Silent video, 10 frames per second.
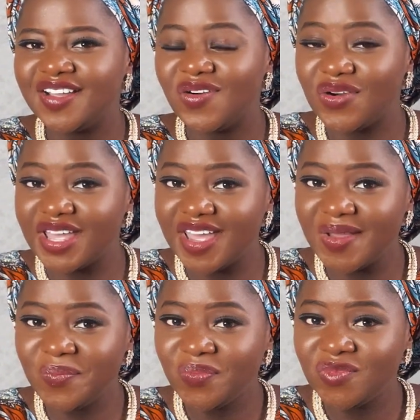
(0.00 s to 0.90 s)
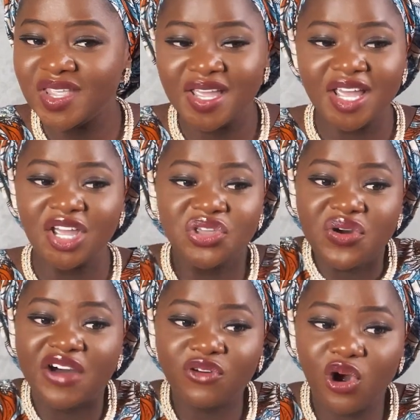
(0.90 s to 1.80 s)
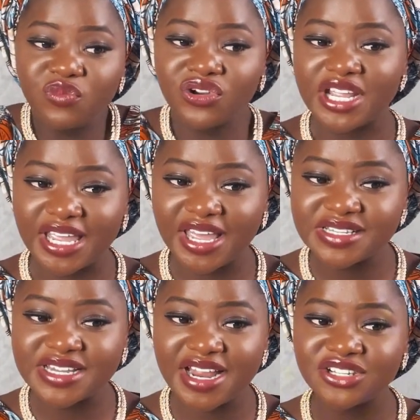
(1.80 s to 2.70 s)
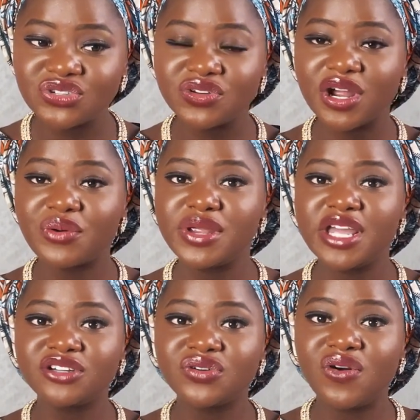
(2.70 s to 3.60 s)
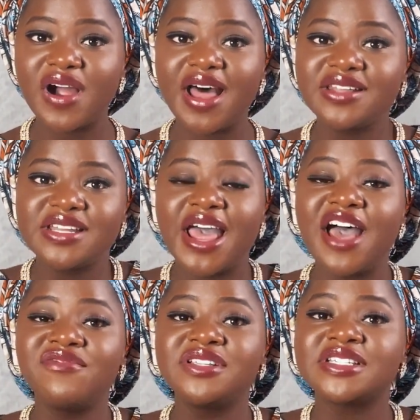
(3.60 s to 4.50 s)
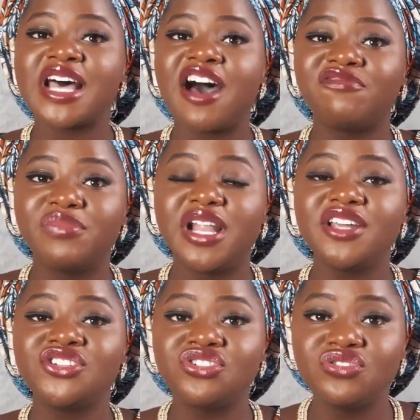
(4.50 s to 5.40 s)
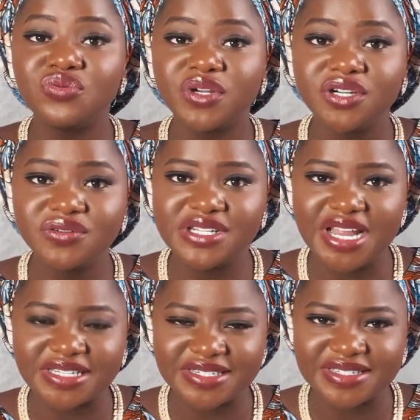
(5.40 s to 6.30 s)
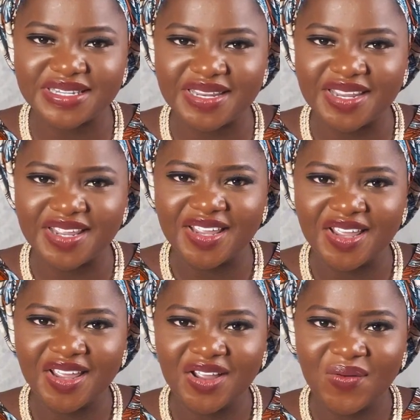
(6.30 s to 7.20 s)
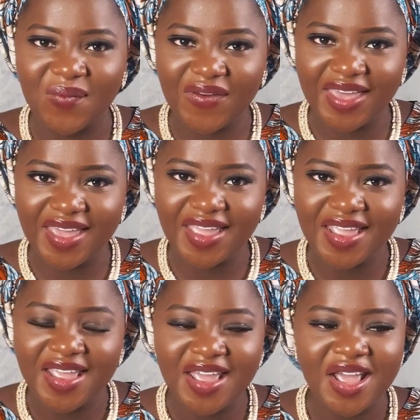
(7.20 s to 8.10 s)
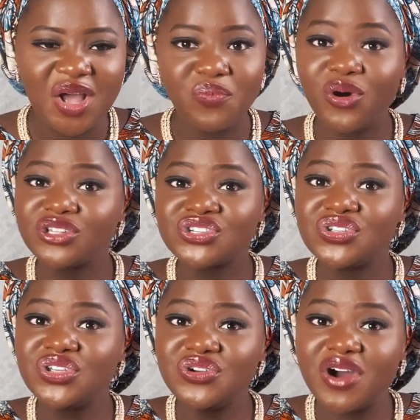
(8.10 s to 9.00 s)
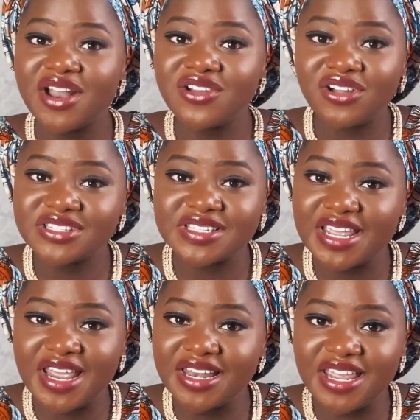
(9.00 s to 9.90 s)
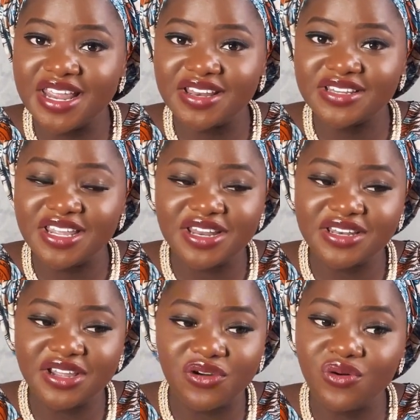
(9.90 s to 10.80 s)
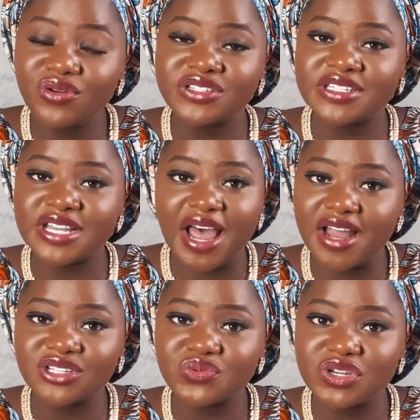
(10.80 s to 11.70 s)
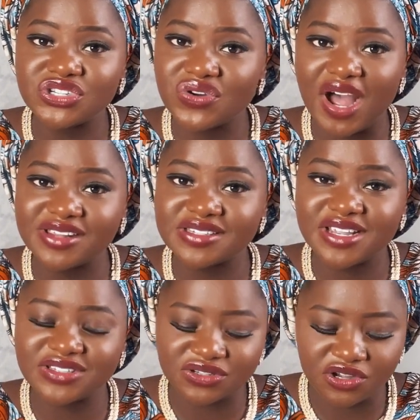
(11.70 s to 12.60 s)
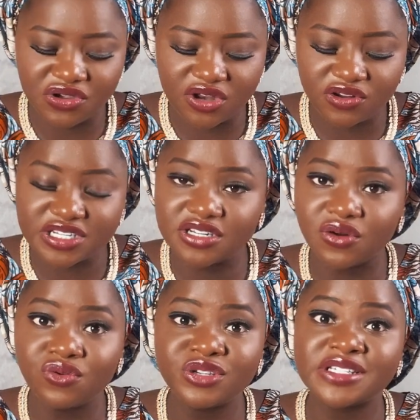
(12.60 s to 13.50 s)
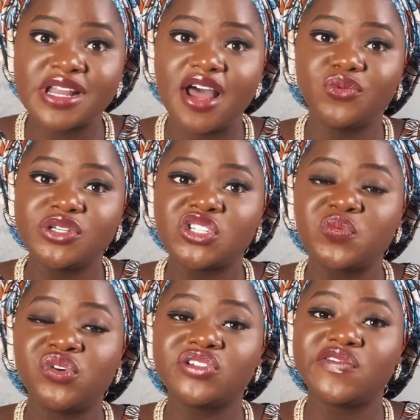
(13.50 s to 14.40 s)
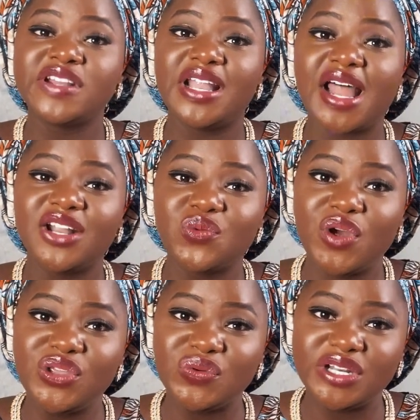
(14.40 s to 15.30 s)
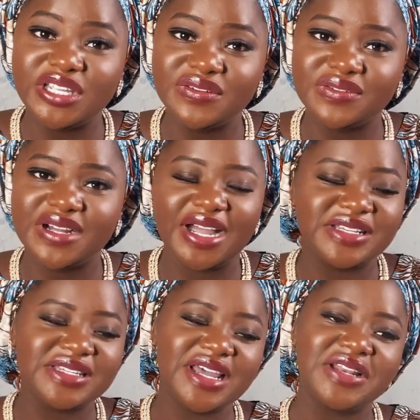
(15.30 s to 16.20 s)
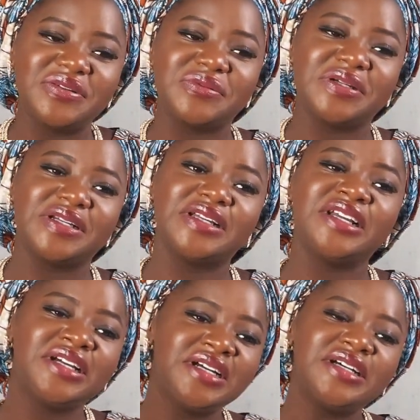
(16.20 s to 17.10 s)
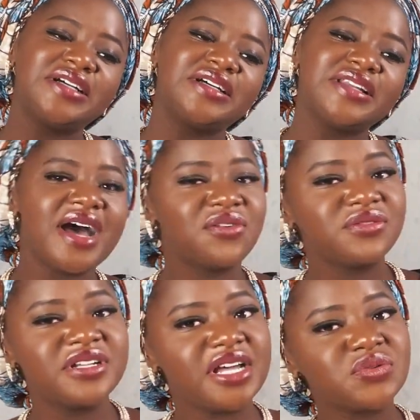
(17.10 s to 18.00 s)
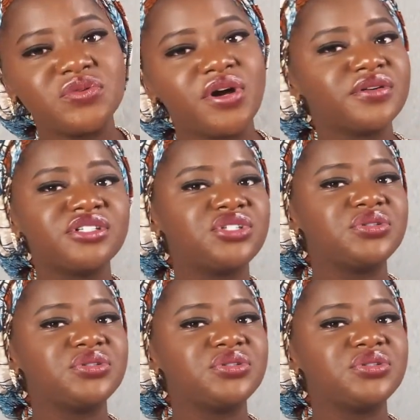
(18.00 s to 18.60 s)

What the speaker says: Okay? You have communicated to the Creator and the heavens have blessed you with goodness. Okay? But you are not in a good stand with your ancestor. You are not in a good stand with the spirit of the land where you live. I tell you, that goodness will not reach